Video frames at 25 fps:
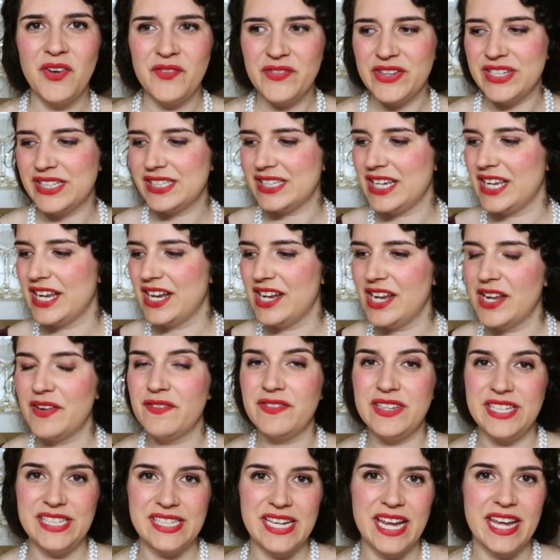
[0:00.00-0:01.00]
obviously a
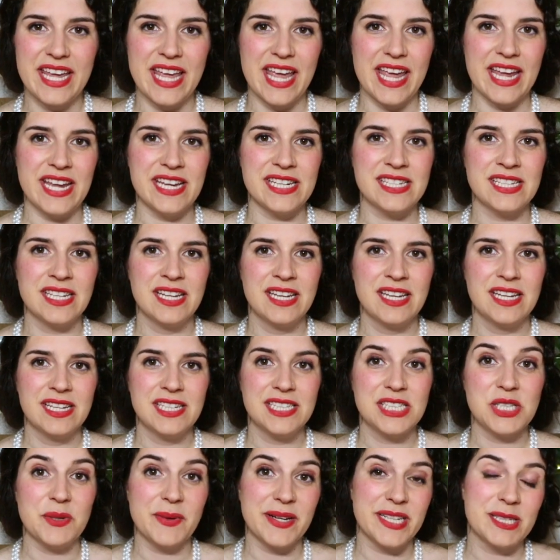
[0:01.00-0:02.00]
lovely decade
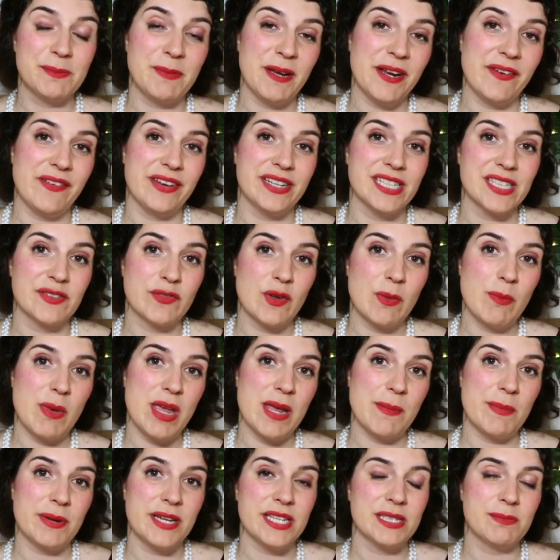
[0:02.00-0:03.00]
to experience for
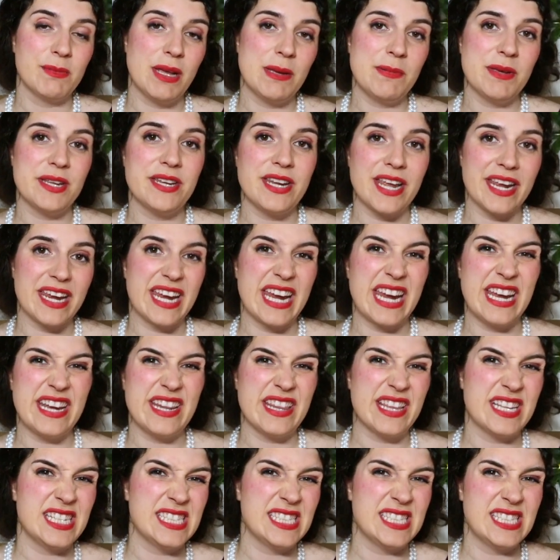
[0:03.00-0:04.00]
me, but it's maybe a
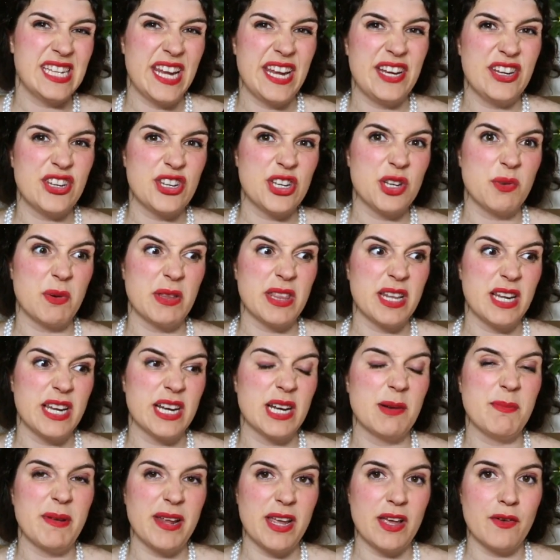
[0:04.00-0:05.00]
decade that's tinged with a
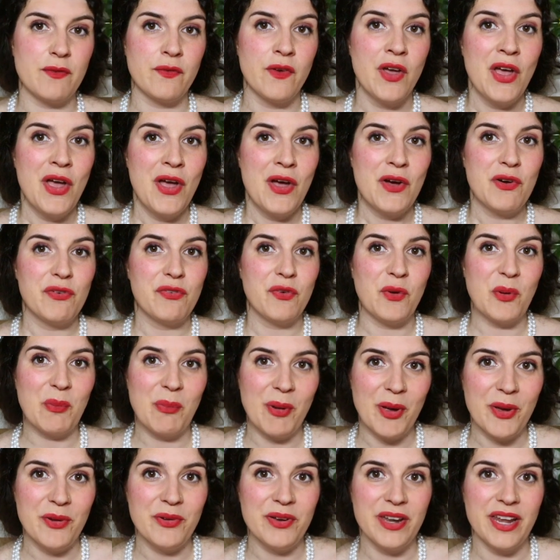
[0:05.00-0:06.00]
little bit of
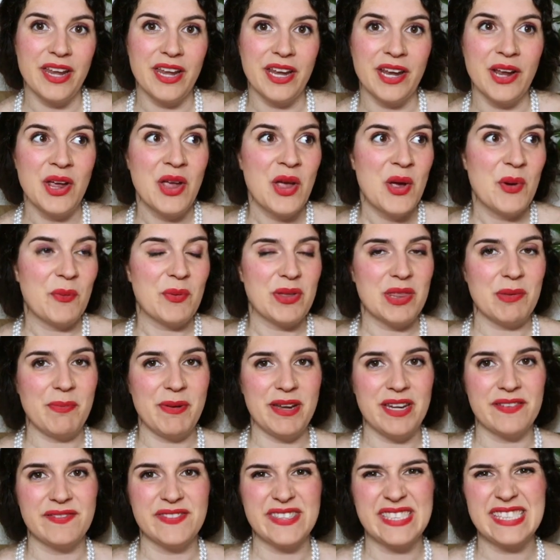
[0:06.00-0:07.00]
foreboding, with a
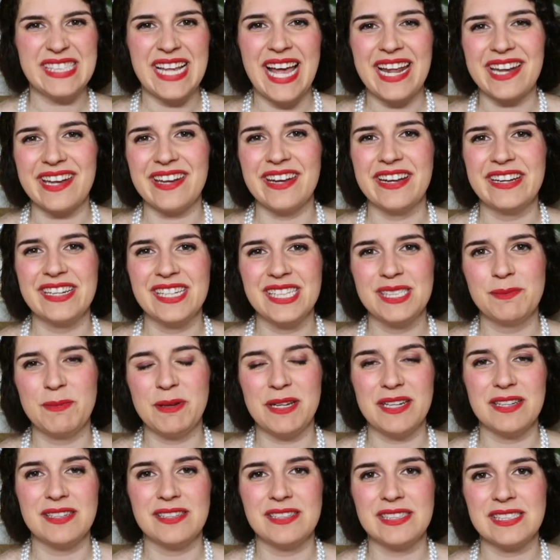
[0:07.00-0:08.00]
bit of sadness,
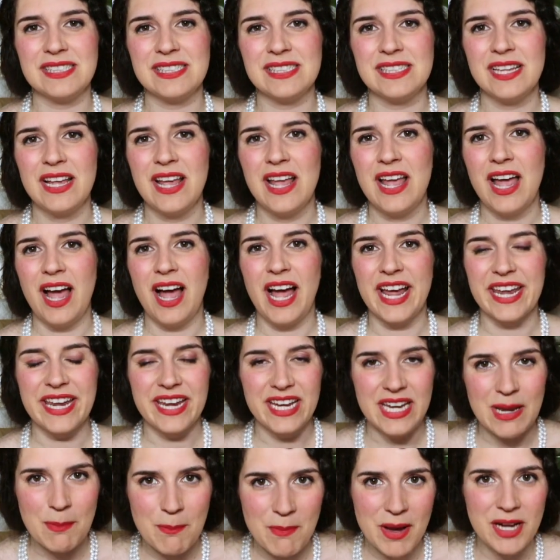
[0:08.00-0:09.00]
because I
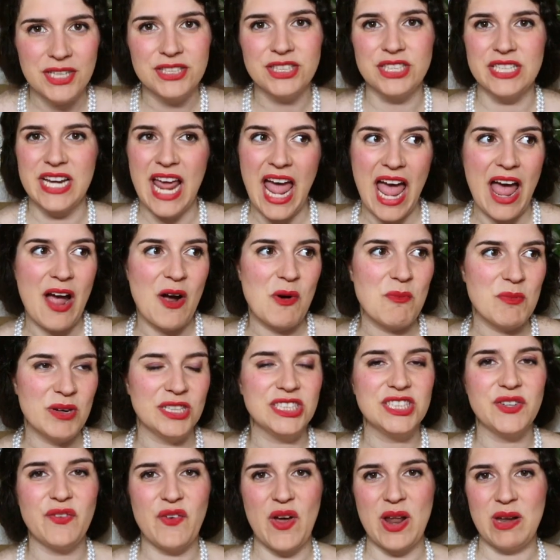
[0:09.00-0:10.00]
can imagine how
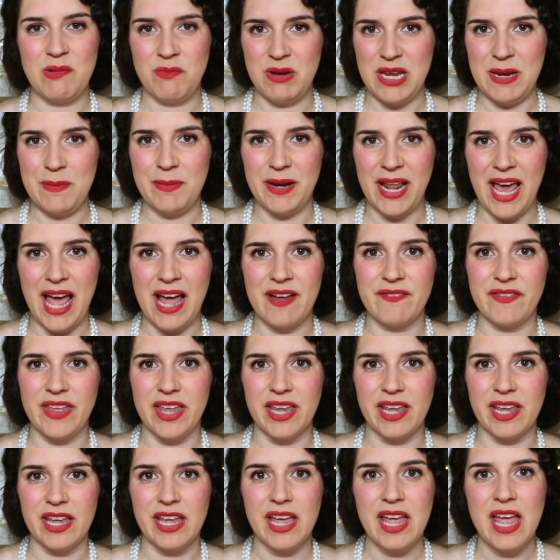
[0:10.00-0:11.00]
much fun people are
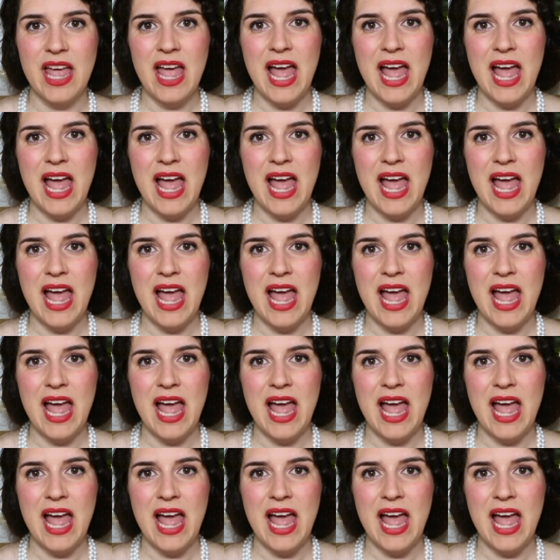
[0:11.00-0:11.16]
having